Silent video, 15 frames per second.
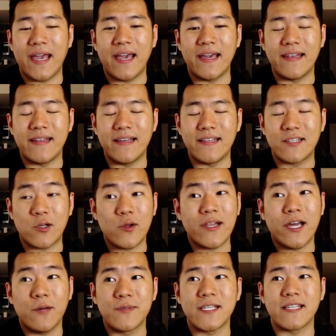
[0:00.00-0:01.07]
And it's going
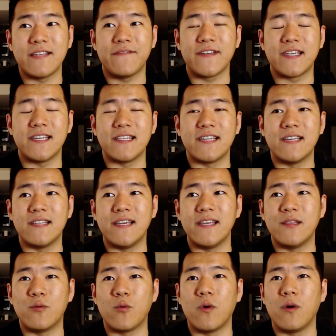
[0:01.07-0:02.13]
to help significantly
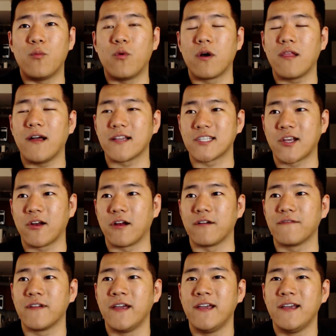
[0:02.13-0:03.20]
in the Warlock's
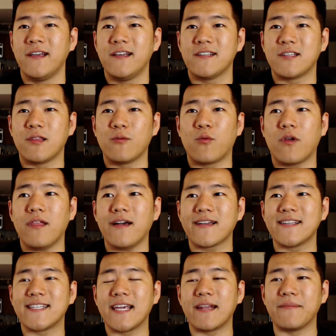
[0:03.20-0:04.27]
curve. So the
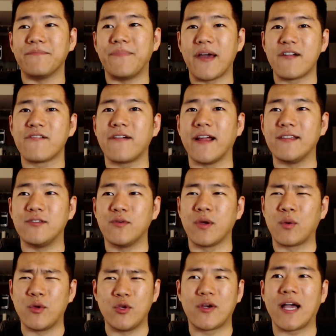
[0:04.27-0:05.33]
Warlock is getting better at
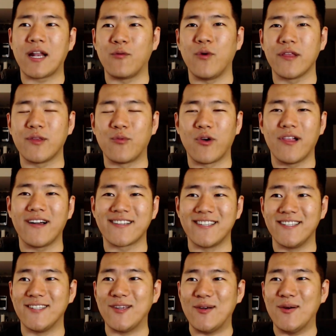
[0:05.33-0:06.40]
doing what you kind of want the
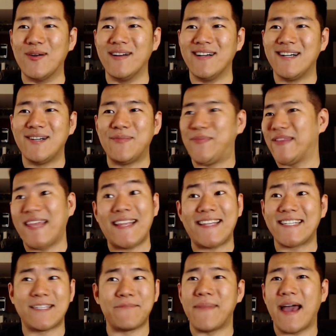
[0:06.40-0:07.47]
Warlock to do, but that
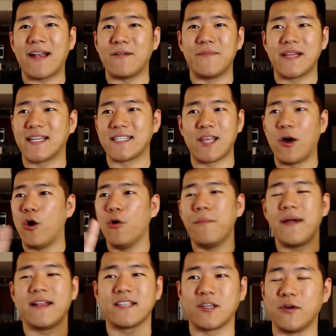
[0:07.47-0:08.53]
doesn't matter because the whole
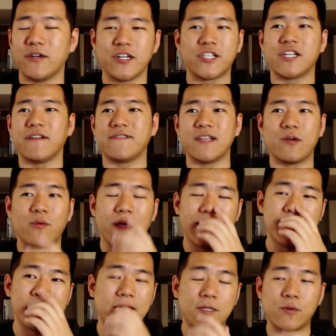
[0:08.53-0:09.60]
meta is going to shift in a
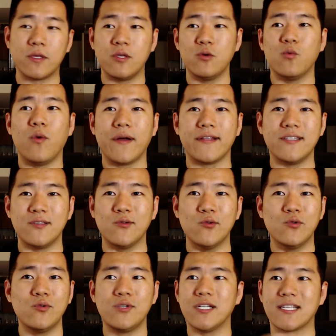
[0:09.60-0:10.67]
way that makes what you want to
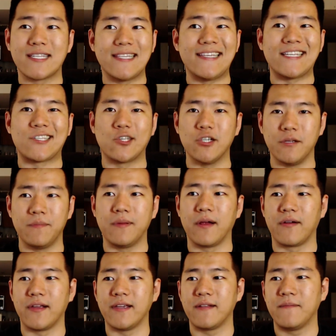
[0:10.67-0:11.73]
do just less good,
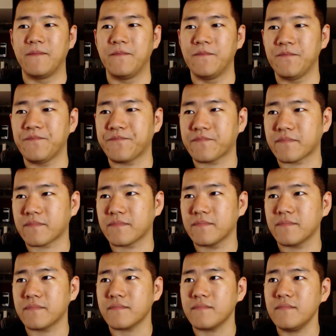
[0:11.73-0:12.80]
period.
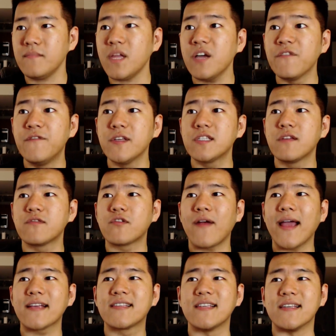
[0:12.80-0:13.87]
Fist of
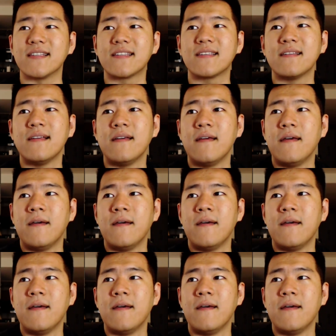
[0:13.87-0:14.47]
Jaraxxus.